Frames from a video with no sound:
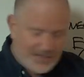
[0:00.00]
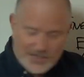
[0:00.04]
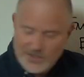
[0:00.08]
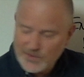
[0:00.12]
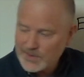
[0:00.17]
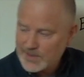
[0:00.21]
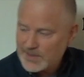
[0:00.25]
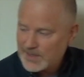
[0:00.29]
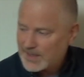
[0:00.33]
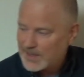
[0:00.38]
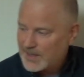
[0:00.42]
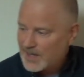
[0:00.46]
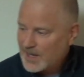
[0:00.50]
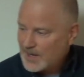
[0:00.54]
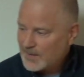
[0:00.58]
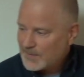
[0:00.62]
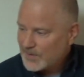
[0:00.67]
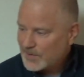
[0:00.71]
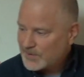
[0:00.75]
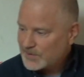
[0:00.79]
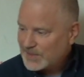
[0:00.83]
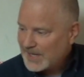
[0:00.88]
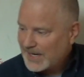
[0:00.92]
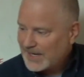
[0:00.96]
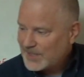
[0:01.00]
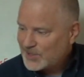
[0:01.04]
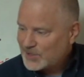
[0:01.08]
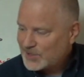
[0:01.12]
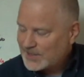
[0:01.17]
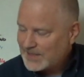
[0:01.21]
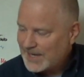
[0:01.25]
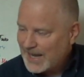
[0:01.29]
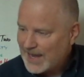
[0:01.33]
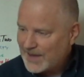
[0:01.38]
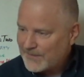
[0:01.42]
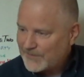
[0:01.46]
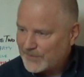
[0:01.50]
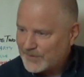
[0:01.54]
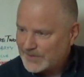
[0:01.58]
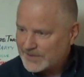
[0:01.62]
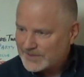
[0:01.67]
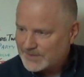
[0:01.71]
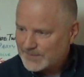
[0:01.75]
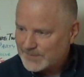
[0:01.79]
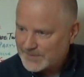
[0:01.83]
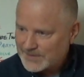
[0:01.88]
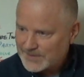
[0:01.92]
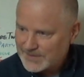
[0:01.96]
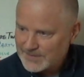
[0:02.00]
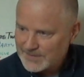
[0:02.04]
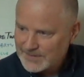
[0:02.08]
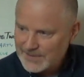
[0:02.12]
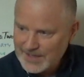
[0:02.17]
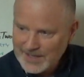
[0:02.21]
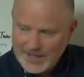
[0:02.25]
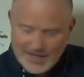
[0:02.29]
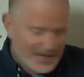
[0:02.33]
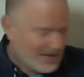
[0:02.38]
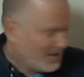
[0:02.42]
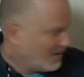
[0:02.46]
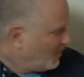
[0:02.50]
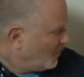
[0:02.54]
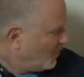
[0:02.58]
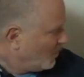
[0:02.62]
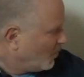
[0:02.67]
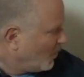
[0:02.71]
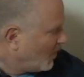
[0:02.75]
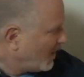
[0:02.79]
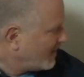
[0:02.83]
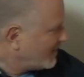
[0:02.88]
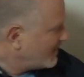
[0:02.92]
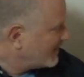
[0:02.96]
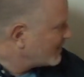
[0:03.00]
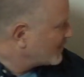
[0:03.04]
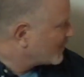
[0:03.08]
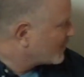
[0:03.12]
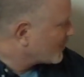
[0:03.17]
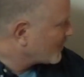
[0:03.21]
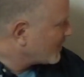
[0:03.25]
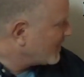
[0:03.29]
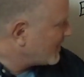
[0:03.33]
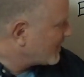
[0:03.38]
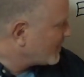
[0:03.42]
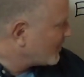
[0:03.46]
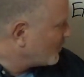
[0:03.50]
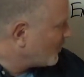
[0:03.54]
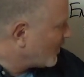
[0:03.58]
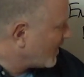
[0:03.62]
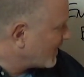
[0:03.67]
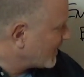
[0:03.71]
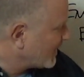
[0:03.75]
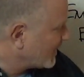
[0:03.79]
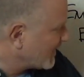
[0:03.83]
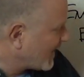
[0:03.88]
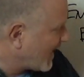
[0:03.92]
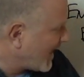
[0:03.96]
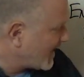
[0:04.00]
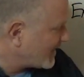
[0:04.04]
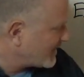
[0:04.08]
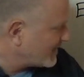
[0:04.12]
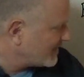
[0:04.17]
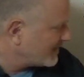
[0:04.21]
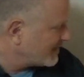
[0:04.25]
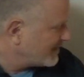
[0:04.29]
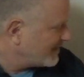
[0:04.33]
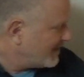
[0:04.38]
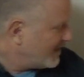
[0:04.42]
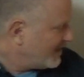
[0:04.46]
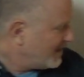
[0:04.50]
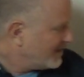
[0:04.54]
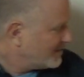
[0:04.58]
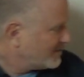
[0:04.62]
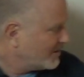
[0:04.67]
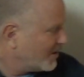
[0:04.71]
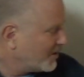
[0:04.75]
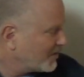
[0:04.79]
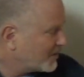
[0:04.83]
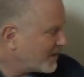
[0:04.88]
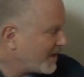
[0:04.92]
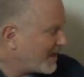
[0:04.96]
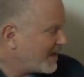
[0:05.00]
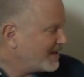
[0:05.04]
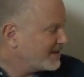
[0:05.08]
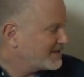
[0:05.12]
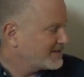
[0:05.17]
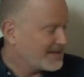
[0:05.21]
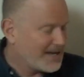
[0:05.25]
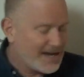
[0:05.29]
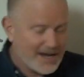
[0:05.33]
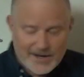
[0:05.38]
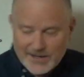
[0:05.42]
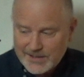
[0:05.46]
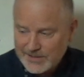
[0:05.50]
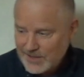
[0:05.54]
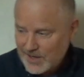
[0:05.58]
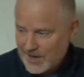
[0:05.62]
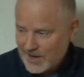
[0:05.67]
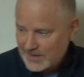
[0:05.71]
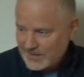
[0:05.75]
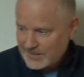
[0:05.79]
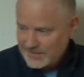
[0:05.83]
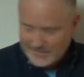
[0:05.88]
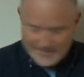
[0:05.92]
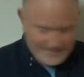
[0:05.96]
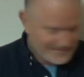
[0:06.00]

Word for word: two of the most ancient aphorisms, one in Greek and one in Latin, Gnothi Seauton